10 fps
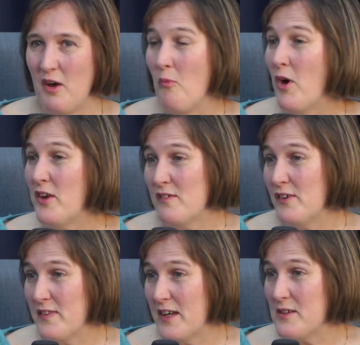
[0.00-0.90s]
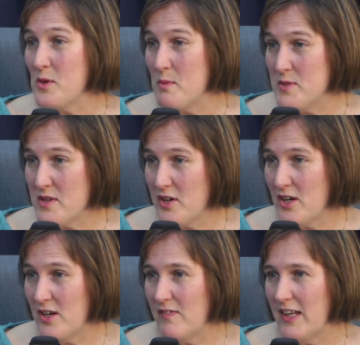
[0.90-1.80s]
wonderful thing to
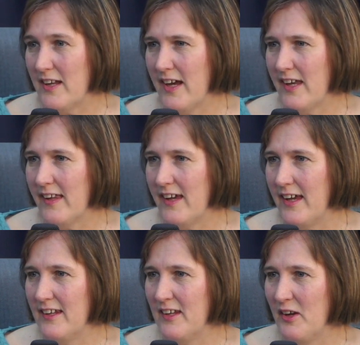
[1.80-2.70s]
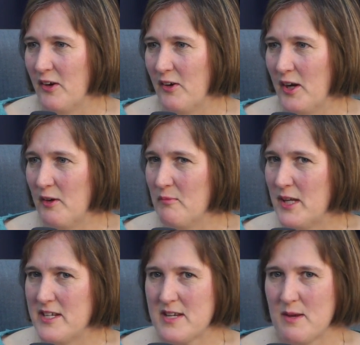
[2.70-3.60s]
observe and highlight.
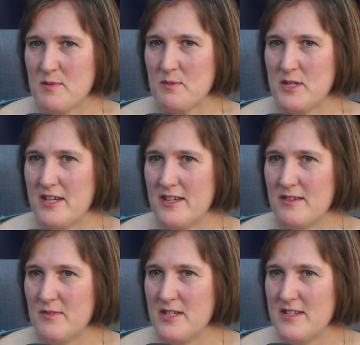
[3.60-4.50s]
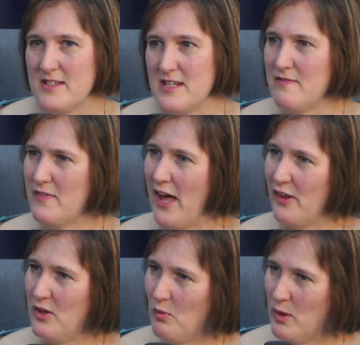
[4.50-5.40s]
Many times we
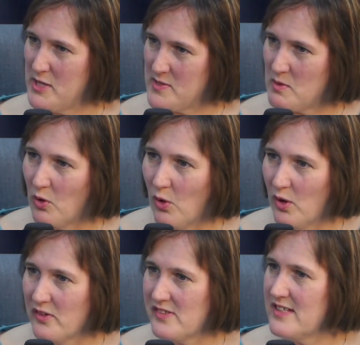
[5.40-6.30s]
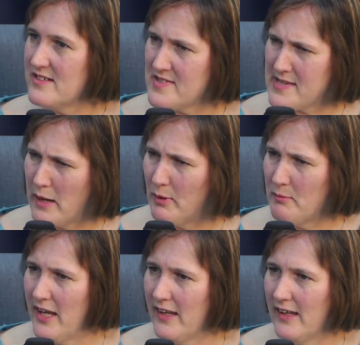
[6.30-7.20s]
devalue women's roles in disciple
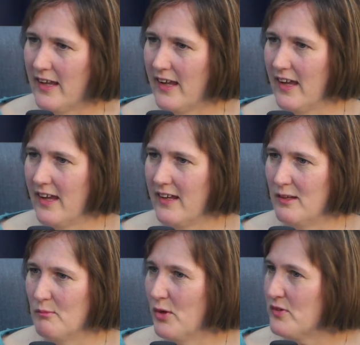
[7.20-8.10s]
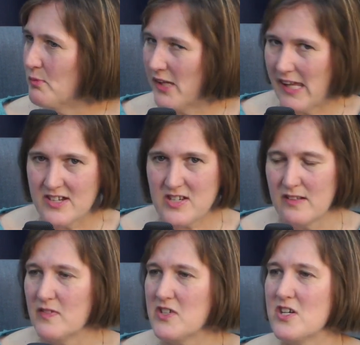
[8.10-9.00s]
making and in
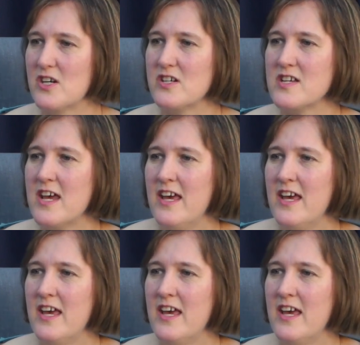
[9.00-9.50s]
multiplication of the church.